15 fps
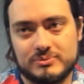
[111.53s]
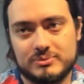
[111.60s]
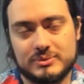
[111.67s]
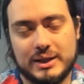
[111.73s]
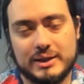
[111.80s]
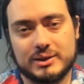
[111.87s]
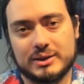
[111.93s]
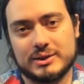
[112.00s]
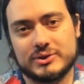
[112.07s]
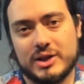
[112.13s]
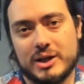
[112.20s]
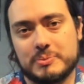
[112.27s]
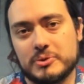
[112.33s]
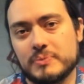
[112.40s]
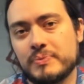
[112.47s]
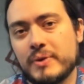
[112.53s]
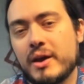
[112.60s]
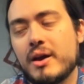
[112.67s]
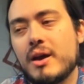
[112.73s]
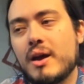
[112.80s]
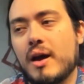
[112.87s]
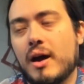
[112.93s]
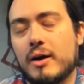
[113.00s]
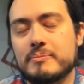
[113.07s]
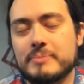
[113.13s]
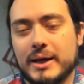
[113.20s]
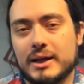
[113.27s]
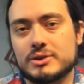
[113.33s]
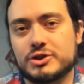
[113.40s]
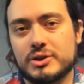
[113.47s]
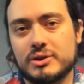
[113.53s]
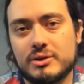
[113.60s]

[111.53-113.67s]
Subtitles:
example, imagine